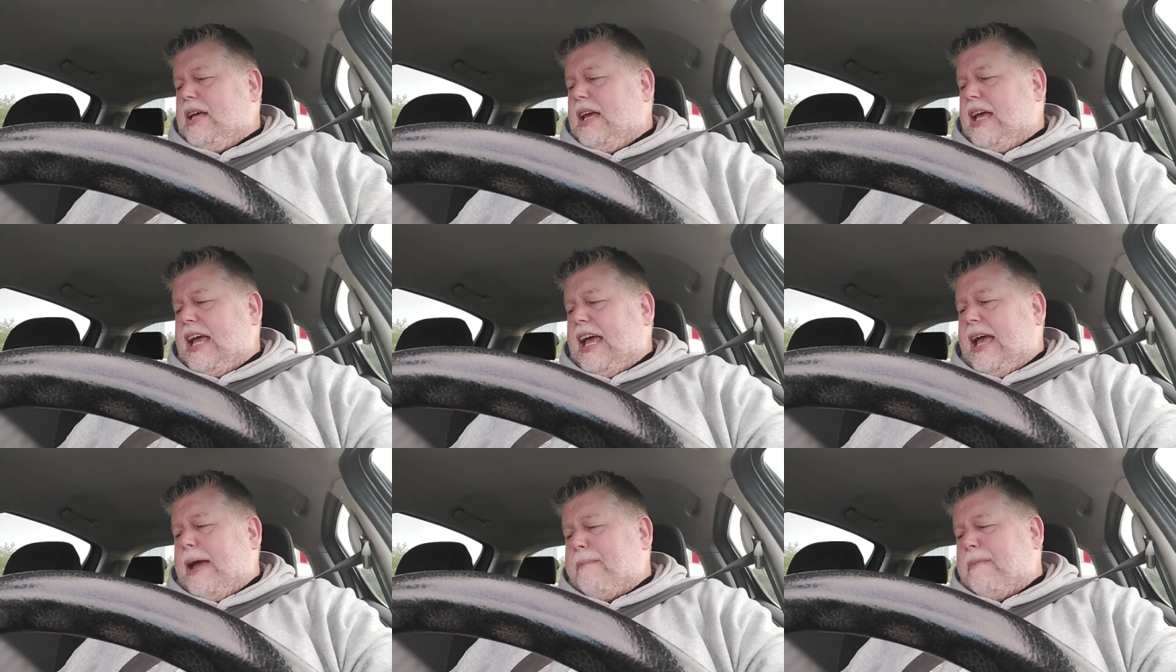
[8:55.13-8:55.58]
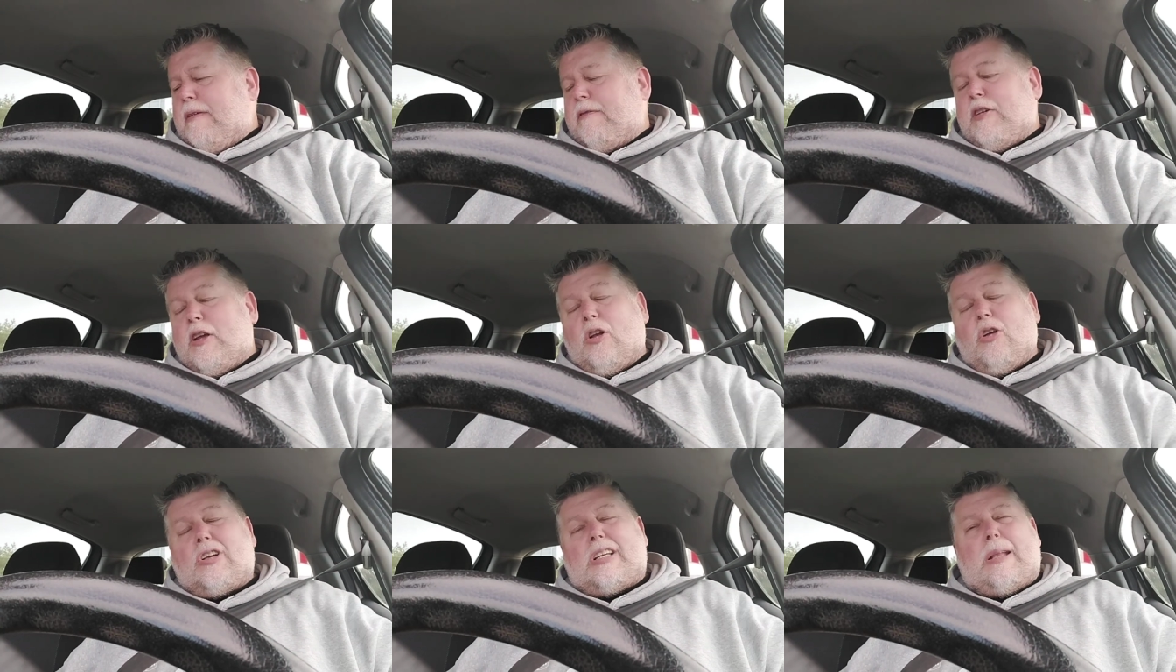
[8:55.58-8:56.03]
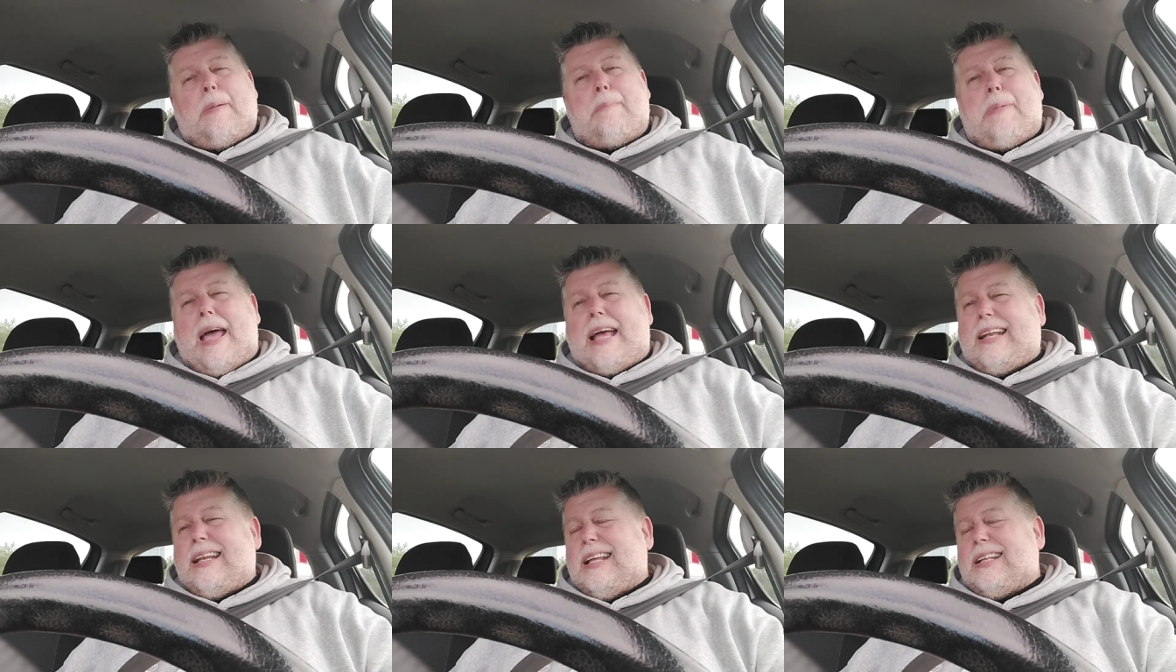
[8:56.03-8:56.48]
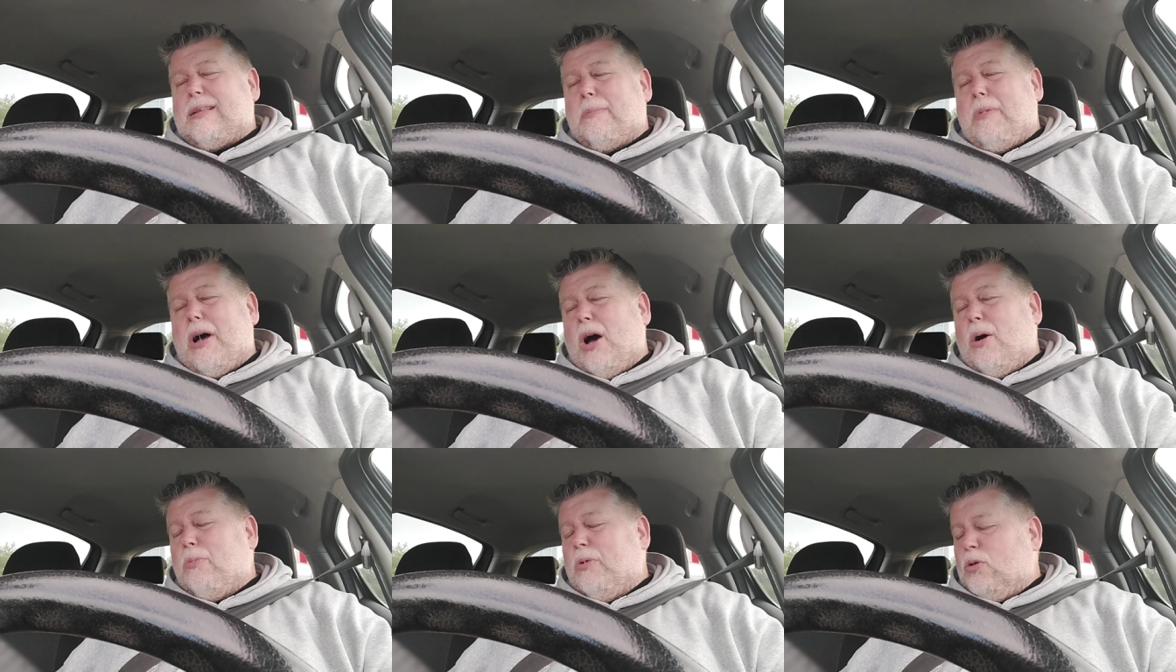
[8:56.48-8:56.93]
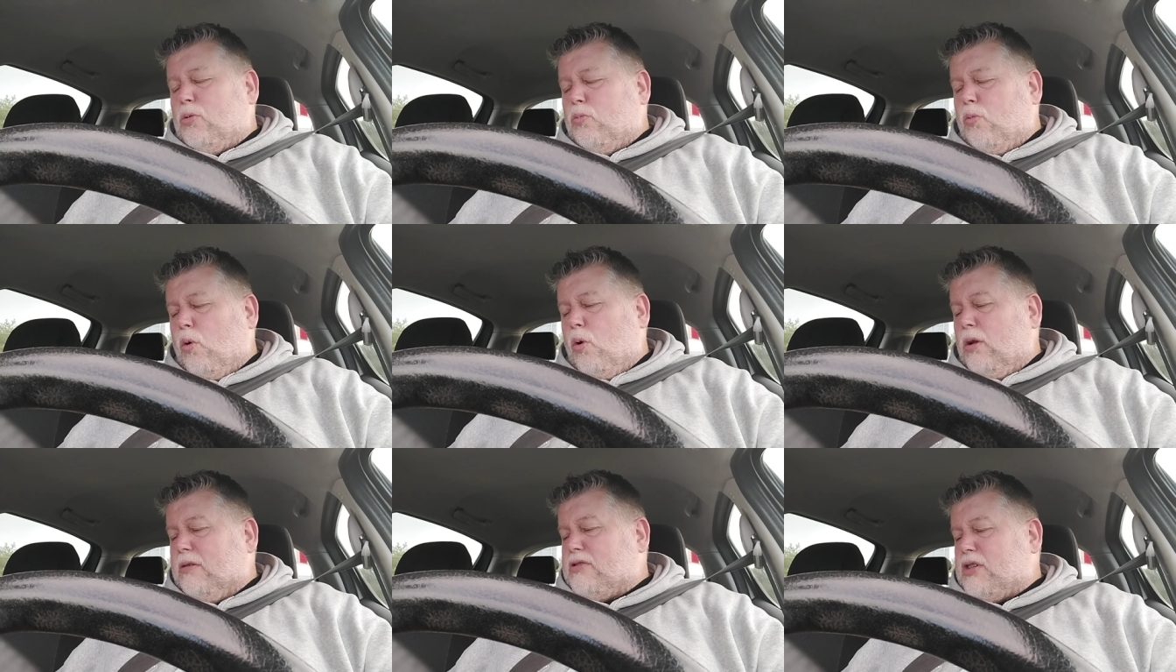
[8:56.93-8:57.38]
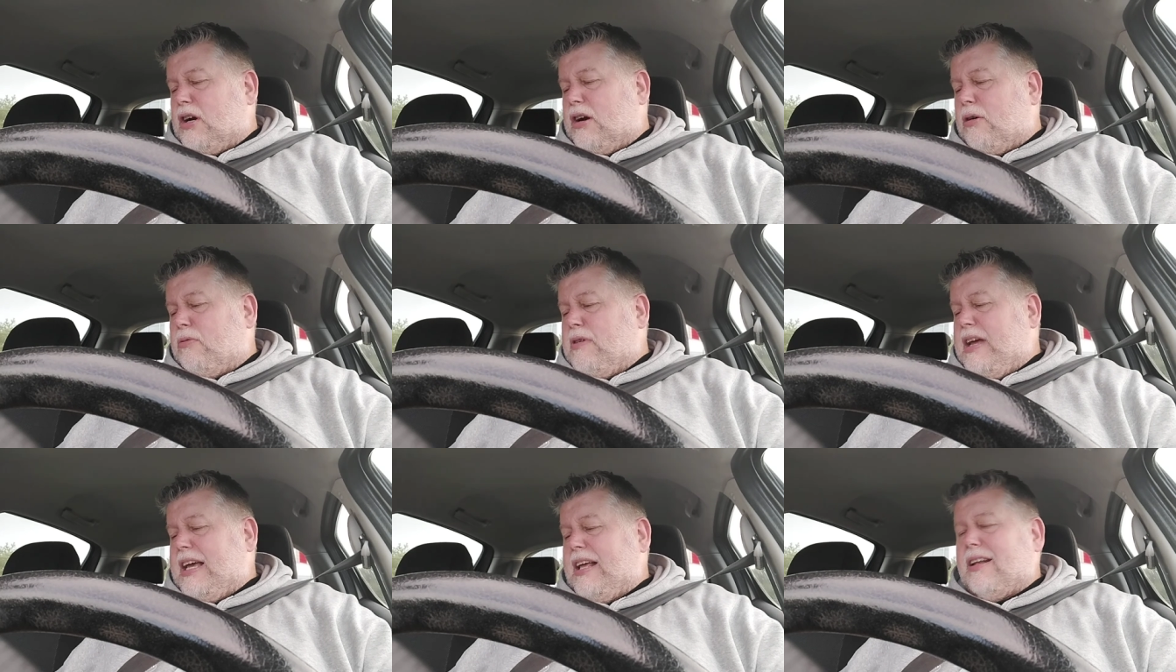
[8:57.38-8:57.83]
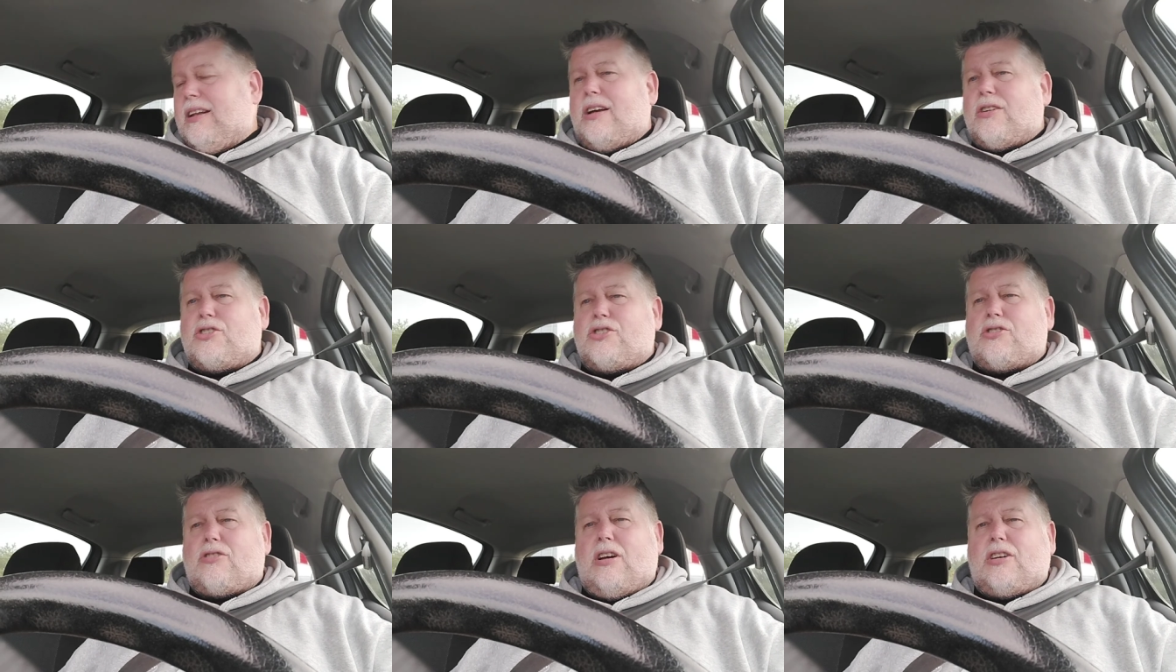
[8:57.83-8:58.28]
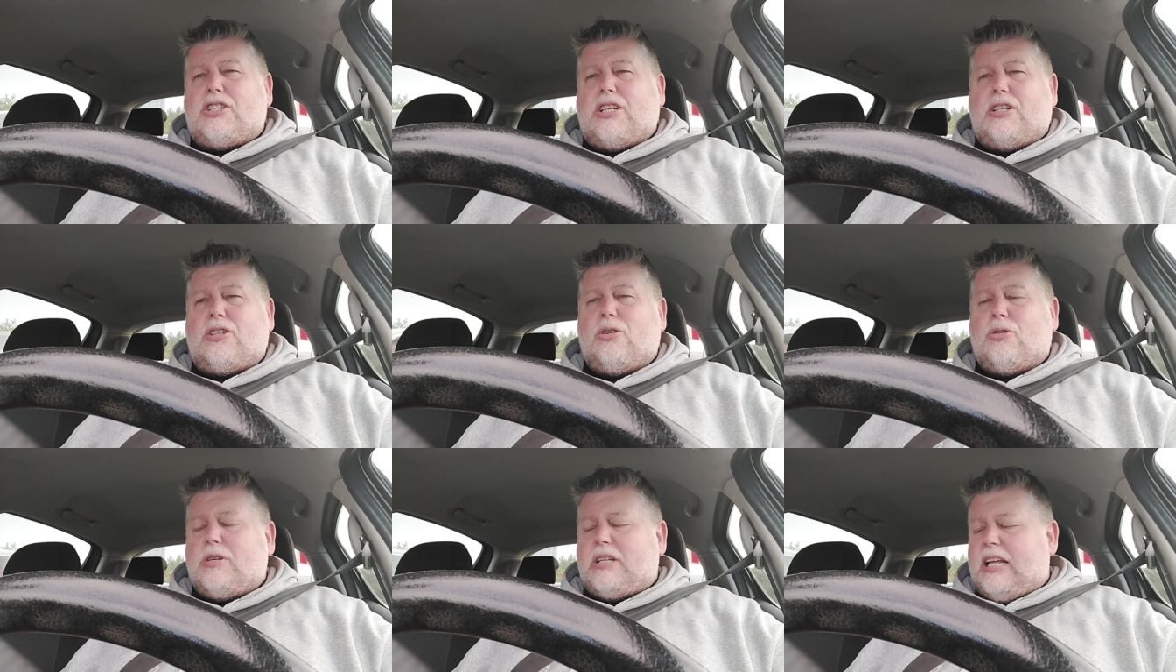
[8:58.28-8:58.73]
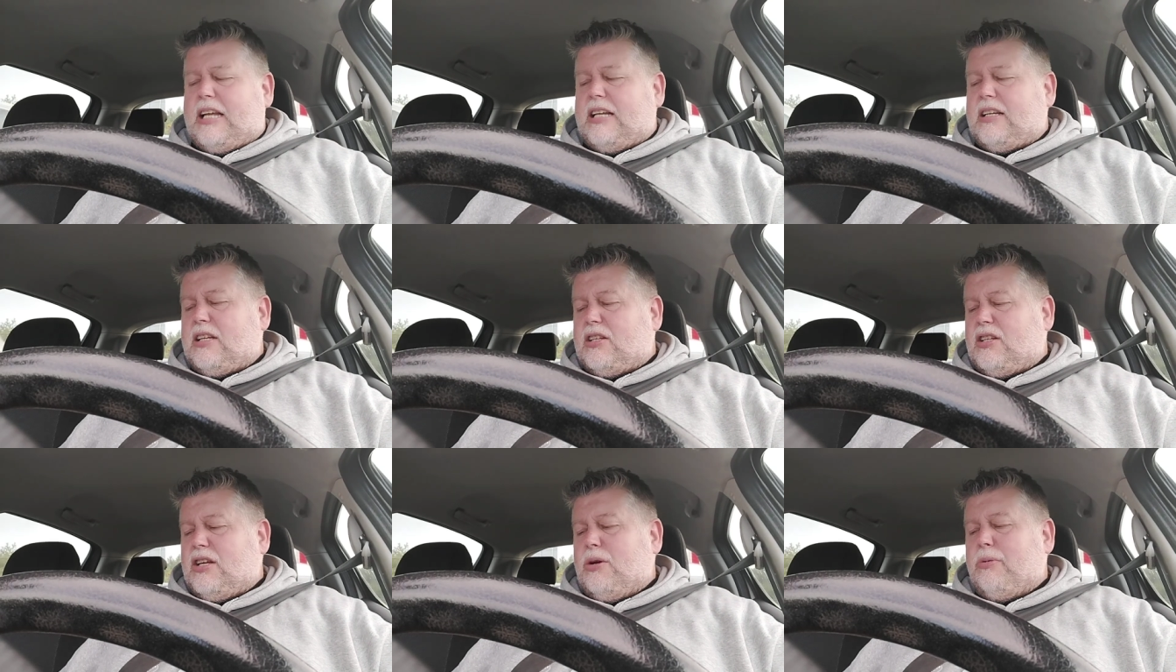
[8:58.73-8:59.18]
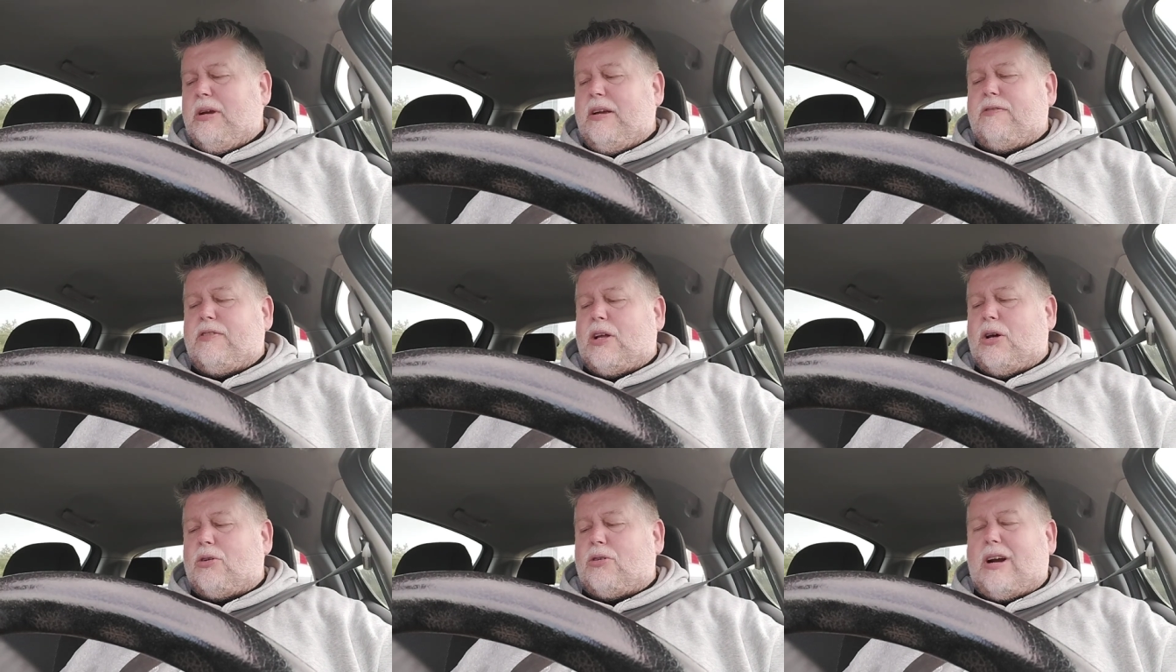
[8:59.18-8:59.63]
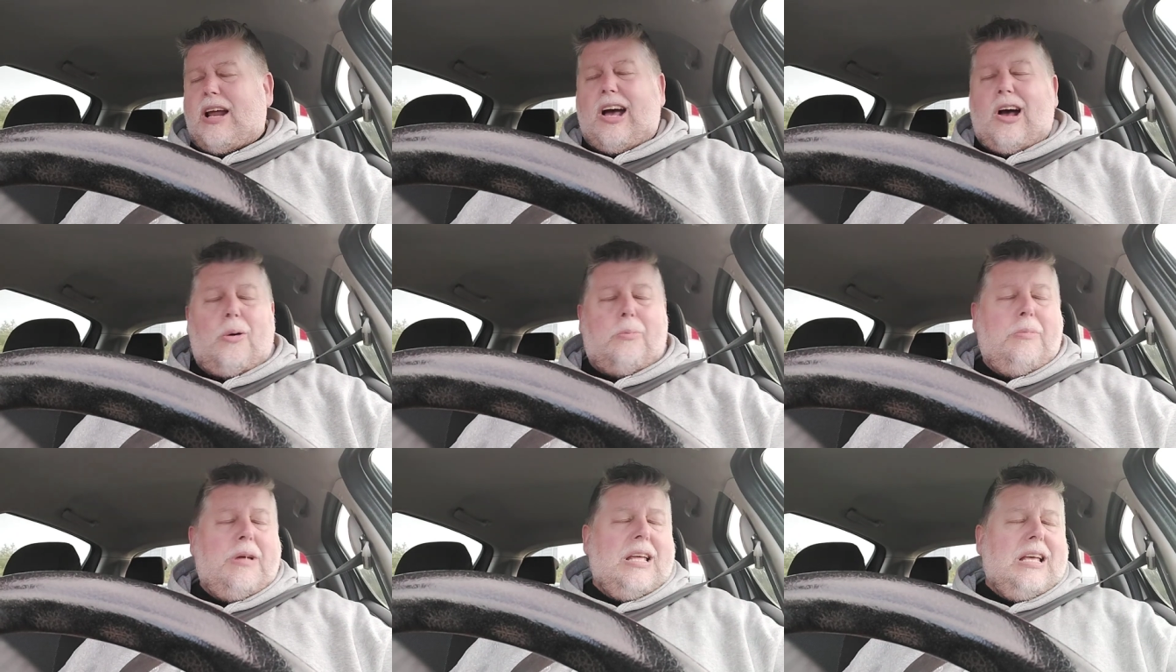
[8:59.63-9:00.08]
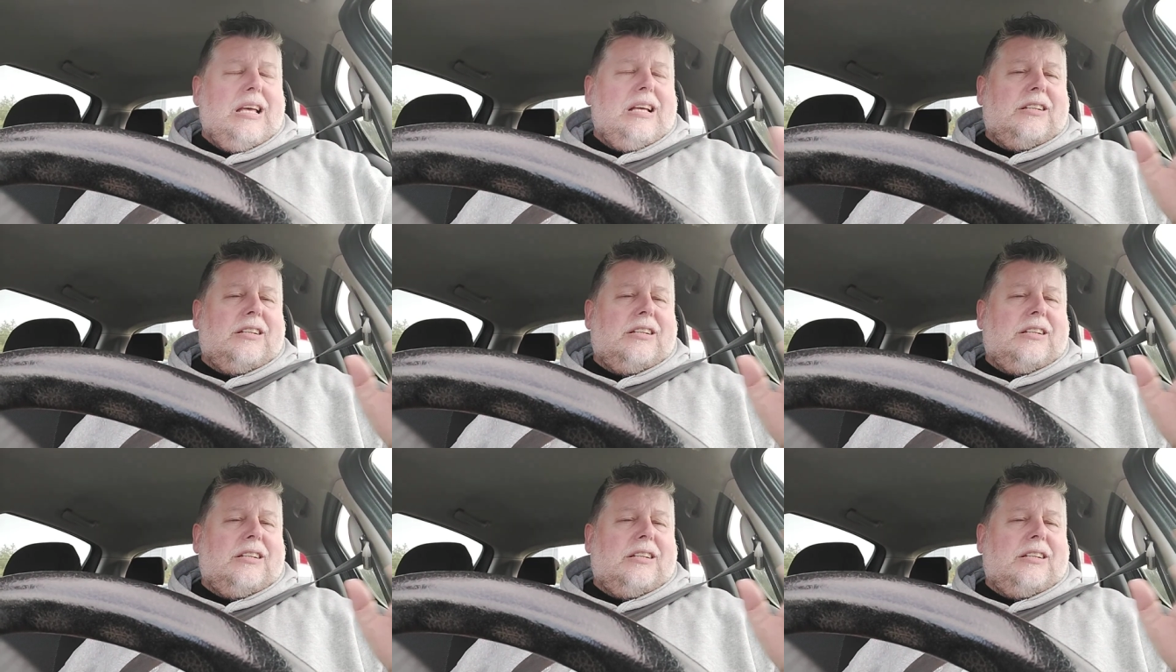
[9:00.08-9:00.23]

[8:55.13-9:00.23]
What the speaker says: If you look at the betting at the moment, Wolves are a real long stretch at 13-2, even though they're home.